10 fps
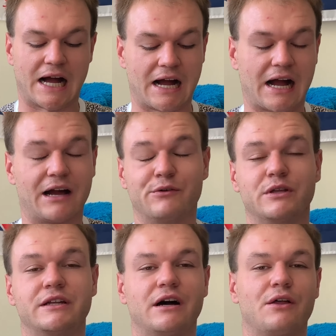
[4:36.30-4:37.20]
I
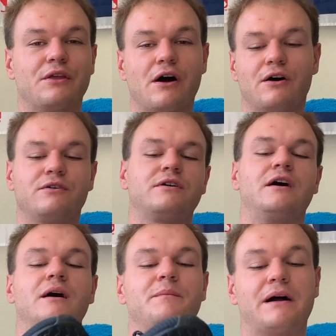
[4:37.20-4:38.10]
really don't know.
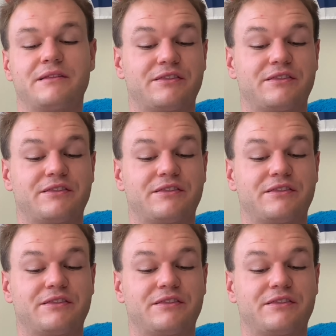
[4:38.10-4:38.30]
I